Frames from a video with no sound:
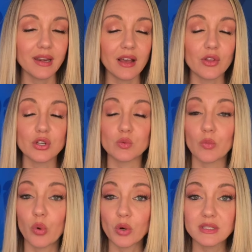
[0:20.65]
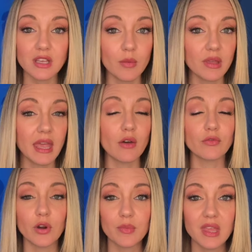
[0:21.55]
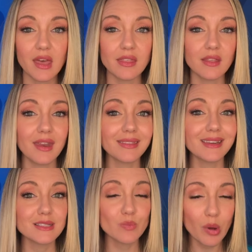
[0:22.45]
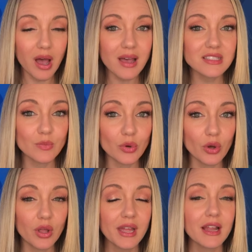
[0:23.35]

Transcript: Now, there's reports coming out from The Athletic that it's possible